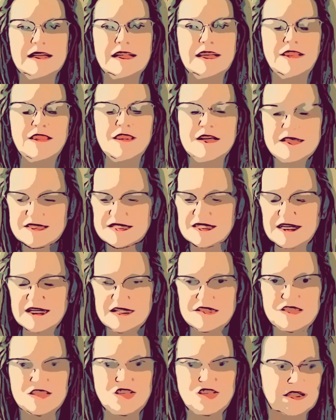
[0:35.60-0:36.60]
This
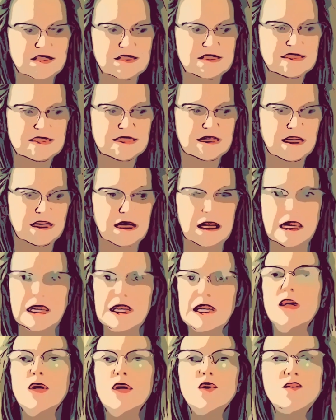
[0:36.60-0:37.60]
is just a
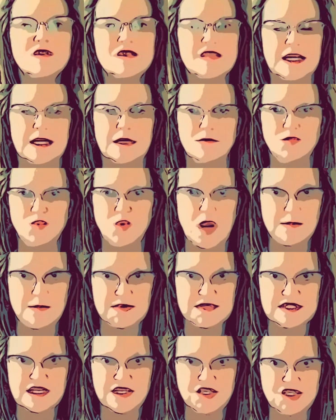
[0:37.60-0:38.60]
losing
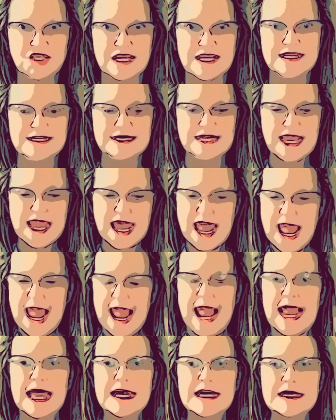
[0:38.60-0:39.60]
proposition.
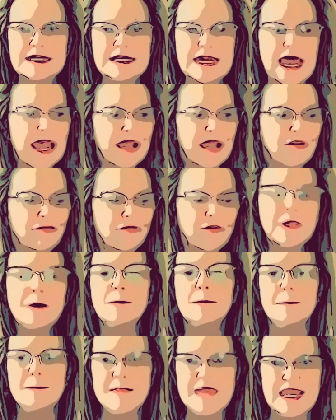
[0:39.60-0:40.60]
And every
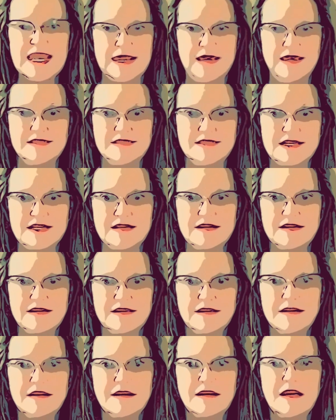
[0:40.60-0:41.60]
minute
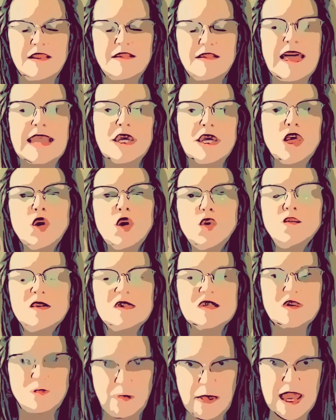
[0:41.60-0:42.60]
that you
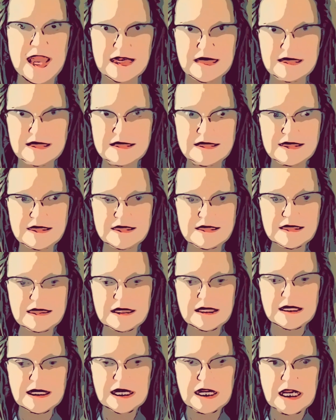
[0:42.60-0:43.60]
spend
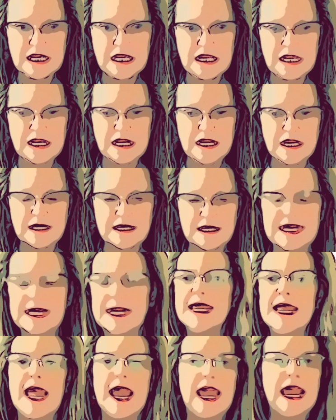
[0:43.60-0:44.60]

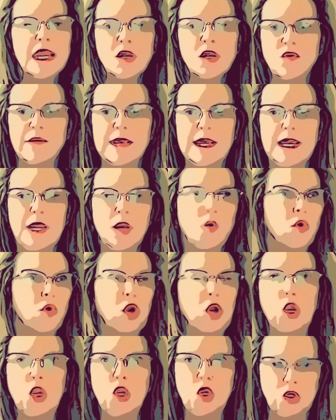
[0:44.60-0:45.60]
getting angry or
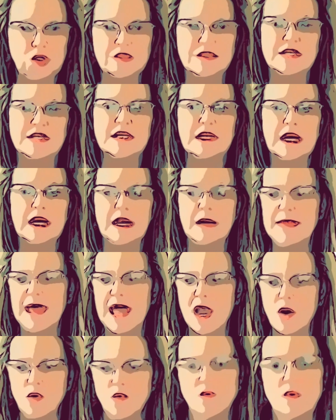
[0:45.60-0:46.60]
hurt
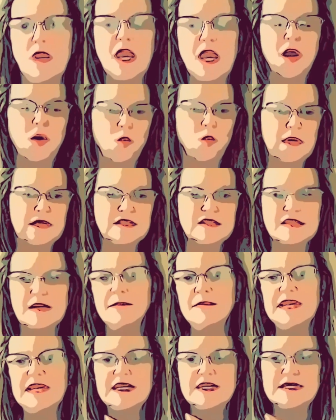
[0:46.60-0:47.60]
about what
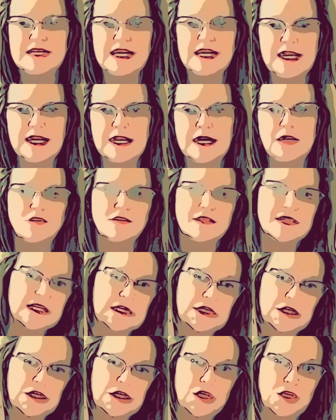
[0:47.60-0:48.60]
somebody did or
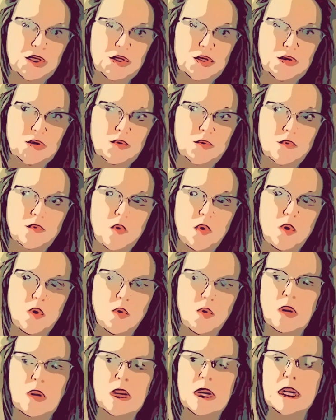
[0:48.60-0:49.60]
didn't do
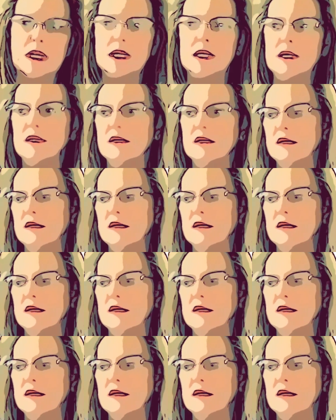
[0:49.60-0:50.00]
or